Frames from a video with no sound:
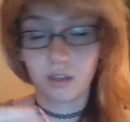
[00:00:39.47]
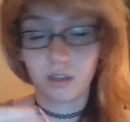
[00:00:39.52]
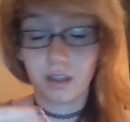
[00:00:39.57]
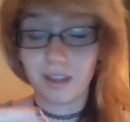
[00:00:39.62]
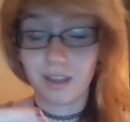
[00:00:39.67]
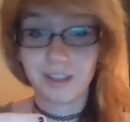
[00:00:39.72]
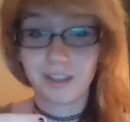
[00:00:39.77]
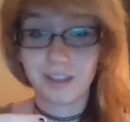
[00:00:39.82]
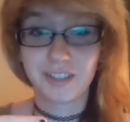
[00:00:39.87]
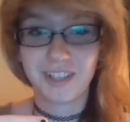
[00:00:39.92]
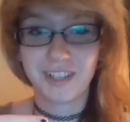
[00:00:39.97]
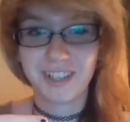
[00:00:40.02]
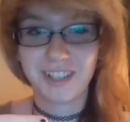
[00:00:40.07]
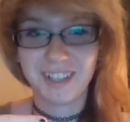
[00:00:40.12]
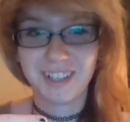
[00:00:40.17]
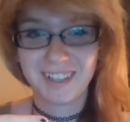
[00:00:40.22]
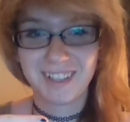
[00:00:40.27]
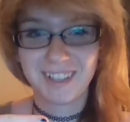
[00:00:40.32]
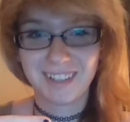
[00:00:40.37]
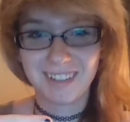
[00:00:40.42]
H,
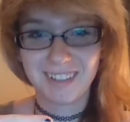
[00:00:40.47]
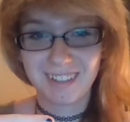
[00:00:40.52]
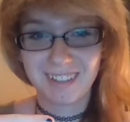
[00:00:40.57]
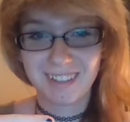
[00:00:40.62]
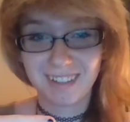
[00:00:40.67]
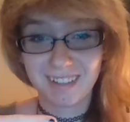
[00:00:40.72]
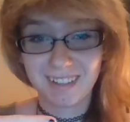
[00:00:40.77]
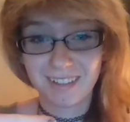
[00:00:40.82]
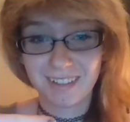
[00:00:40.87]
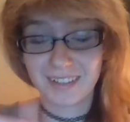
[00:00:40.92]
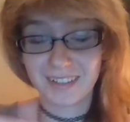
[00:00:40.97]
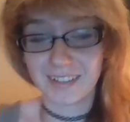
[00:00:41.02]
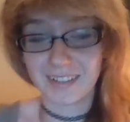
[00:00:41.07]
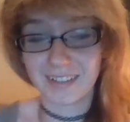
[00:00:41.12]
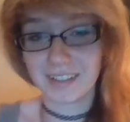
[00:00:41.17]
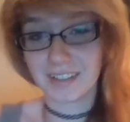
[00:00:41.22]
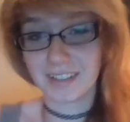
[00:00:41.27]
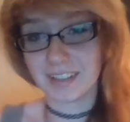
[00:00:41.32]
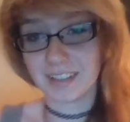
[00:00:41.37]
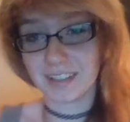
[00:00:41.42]

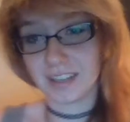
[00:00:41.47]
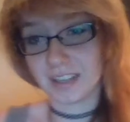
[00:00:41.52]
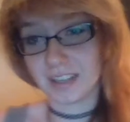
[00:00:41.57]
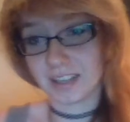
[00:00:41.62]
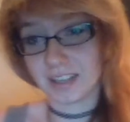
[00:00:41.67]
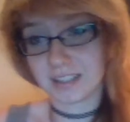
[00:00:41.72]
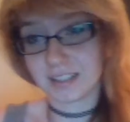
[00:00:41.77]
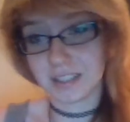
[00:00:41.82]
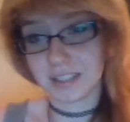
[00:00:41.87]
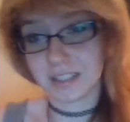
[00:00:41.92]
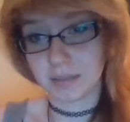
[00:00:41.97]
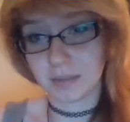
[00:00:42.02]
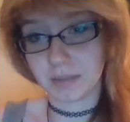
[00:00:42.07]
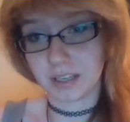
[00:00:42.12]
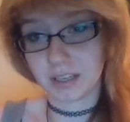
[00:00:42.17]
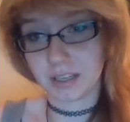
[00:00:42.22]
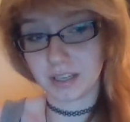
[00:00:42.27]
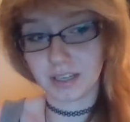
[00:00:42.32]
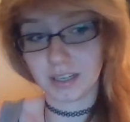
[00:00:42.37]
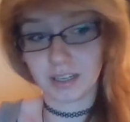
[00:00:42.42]
again same
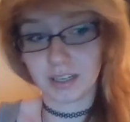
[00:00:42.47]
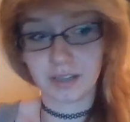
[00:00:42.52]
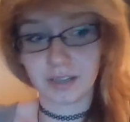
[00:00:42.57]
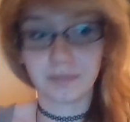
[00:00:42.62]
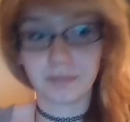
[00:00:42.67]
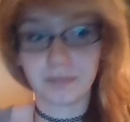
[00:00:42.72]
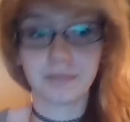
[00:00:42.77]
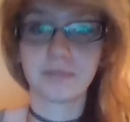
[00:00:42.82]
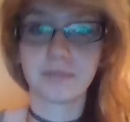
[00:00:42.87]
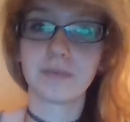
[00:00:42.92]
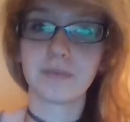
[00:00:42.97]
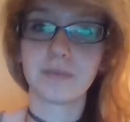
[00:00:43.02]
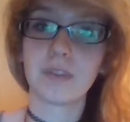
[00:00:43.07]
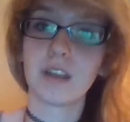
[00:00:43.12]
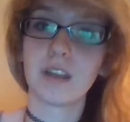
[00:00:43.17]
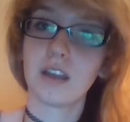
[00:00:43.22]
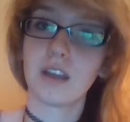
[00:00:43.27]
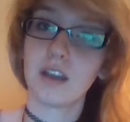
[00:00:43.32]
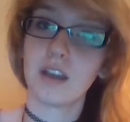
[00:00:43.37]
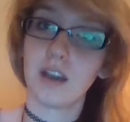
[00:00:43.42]
thing right here.
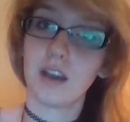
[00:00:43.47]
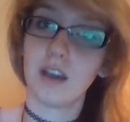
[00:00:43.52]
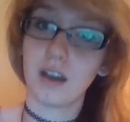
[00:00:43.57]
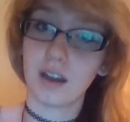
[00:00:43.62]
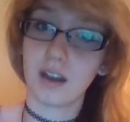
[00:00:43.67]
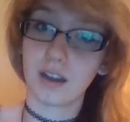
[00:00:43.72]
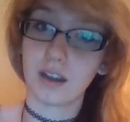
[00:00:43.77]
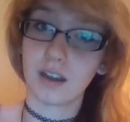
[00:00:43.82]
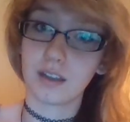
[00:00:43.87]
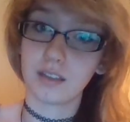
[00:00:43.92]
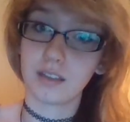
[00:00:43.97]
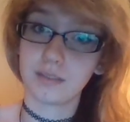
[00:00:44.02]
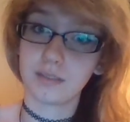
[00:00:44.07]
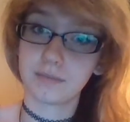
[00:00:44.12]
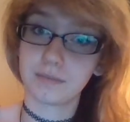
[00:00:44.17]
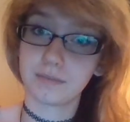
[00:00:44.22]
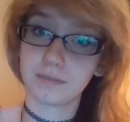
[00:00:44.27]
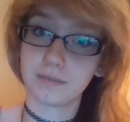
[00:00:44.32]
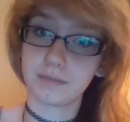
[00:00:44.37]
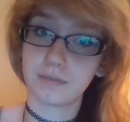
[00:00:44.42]
I,
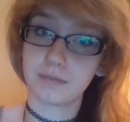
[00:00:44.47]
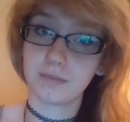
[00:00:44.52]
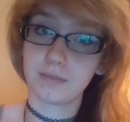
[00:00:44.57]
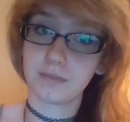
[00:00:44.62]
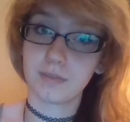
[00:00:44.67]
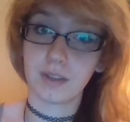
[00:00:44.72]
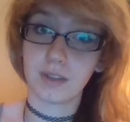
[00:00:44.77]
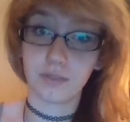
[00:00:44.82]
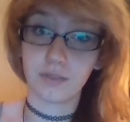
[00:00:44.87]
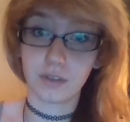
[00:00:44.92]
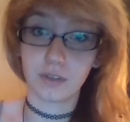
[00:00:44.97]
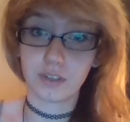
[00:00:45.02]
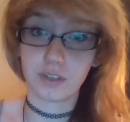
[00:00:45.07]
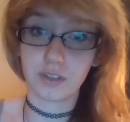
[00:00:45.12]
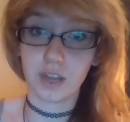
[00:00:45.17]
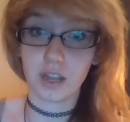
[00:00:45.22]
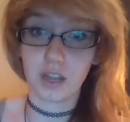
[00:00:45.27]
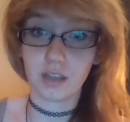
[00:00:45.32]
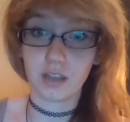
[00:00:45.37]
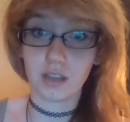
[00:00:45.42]
then for
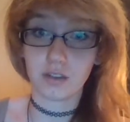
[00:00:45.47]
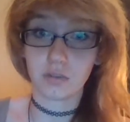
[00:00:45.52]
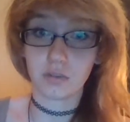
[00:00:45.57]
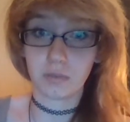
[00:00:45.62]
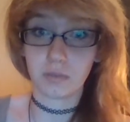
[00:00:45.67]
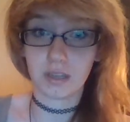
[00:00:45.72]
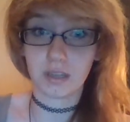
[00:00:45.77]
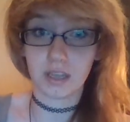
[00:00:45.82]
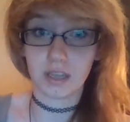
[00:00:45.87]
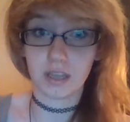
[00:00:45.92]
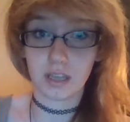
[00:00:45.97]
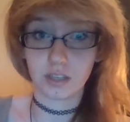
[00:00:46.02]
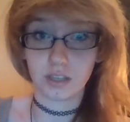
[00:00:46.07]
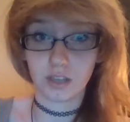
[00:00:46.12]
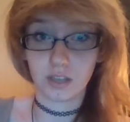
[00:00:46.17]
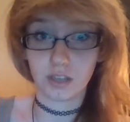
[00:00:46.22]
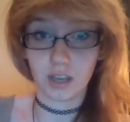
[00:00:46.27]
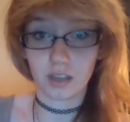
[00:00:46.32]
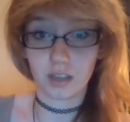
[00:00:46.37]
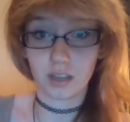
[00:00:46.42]
J, you make a
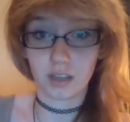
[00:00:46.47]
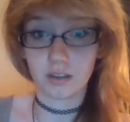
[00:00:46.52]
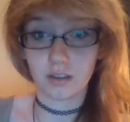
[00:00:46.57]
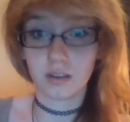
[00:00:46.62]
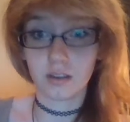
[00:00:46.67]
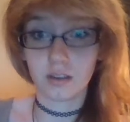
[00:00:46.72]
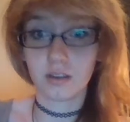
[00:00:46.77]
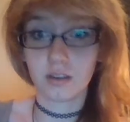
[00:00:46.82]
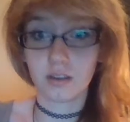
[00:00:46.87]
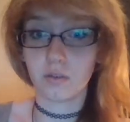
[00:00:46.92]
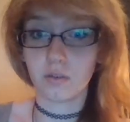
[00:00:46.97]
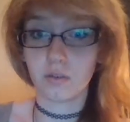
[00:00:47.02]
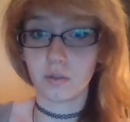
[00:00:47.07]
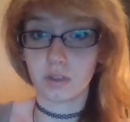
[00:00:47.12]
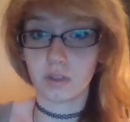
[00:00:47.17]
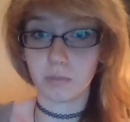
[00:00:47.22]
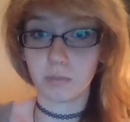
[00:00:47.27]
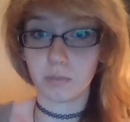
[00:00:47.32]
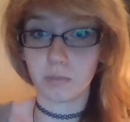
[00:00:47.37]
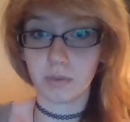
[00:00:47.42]
J
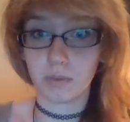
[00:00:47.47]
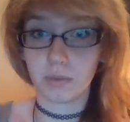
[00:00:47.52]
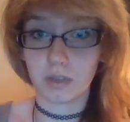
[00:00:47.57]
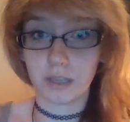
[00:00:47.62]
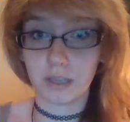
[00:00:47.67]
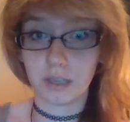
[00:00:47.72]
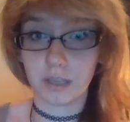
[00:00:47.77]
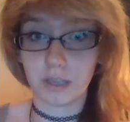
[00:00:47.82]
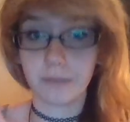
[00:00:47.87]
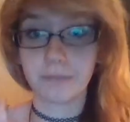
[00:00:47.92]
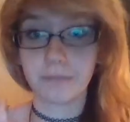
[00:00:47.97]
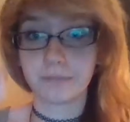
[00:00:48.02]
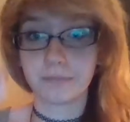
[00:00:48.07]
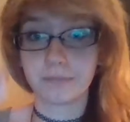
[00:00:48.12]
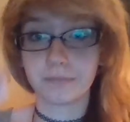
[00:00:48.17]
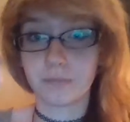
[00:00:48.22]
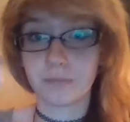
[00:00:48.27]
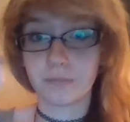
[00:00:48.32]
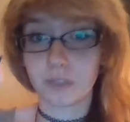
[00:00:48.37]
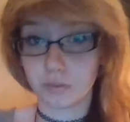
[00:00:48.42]
with your pinky,
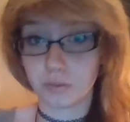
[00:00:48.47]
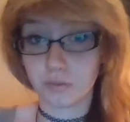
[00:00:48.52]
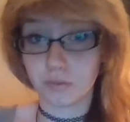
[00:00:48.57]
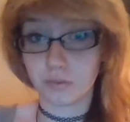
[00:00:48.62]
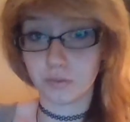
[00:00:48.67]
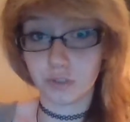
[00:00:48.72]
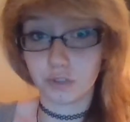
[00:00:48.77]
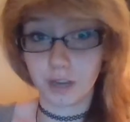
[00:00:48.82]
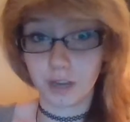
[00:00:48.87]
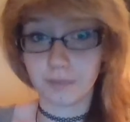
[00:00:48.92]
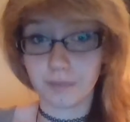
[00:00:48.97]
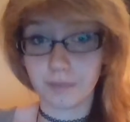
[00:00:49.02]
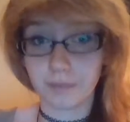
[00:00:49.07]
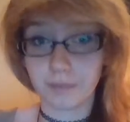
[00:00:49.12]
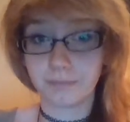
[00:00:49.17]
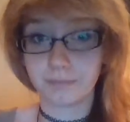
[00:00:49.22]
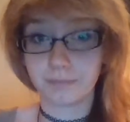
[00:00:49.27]
so J,